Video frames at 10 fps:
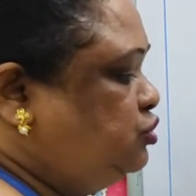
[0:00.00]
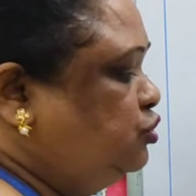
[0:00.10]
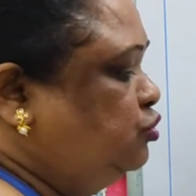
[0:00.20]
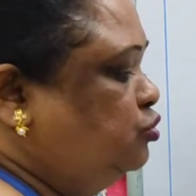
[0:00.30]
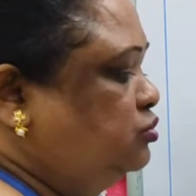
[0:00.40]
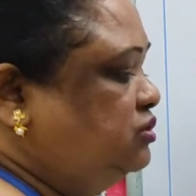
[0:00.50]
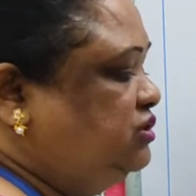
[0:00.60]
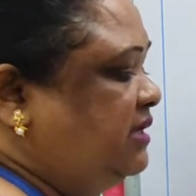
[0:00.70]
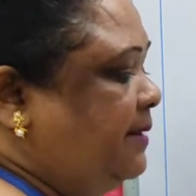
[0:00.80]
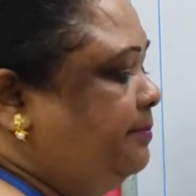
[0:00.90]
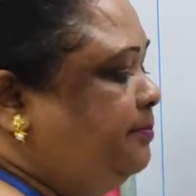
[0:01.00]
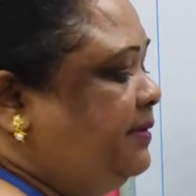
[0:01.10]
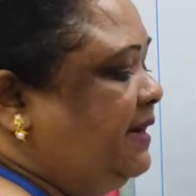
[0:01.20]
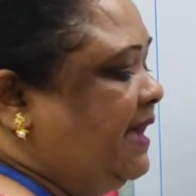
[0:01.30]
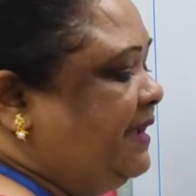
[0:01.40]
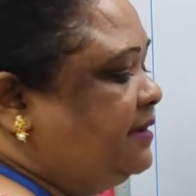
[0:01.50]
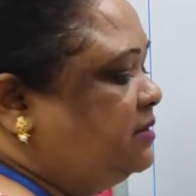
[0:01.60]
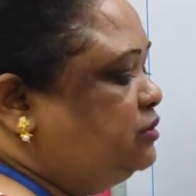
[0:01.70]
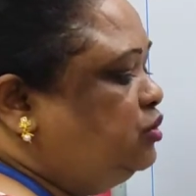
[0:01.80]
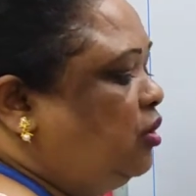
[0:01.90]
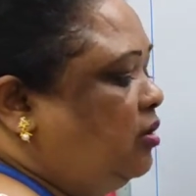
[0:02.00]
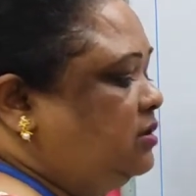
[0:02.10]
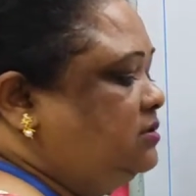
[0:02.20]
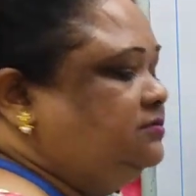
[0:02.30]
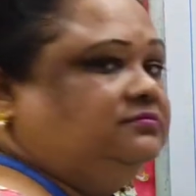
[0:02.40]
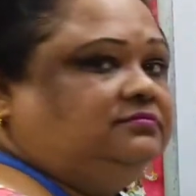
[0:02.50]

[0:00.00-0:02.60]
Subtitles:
To jump like a dog.